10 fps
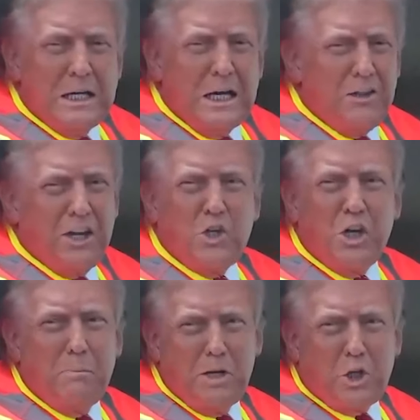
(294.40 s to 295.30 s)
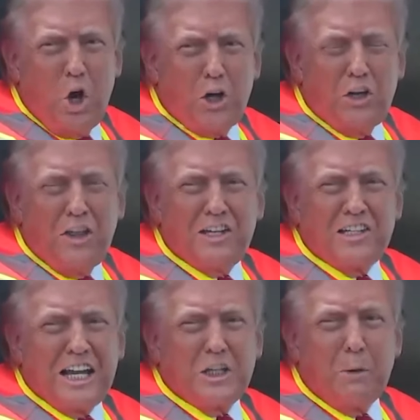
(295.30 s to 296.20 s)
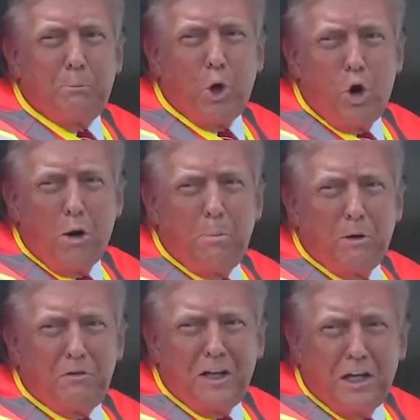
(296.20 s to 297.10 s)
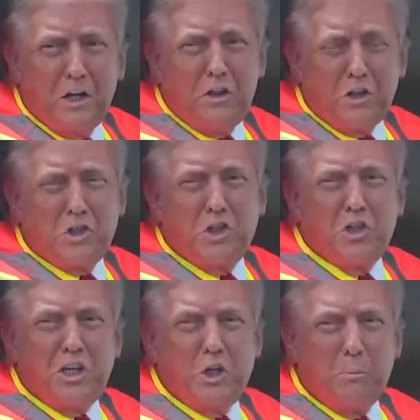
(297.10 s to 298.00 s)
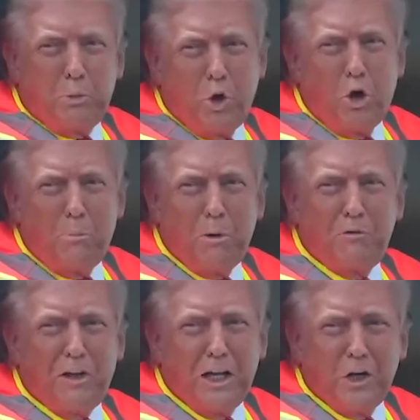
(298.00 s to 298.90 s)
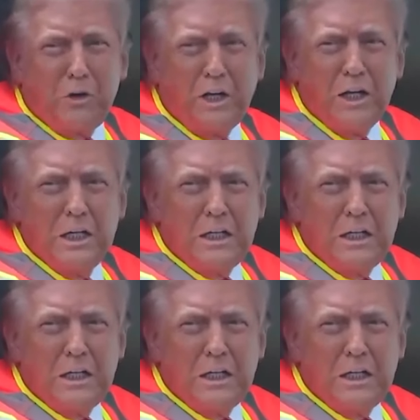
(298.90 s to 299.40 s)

Uh, they shouldn't be talking. That's like deplorable for Hillary. This is the deplorable for Hillary.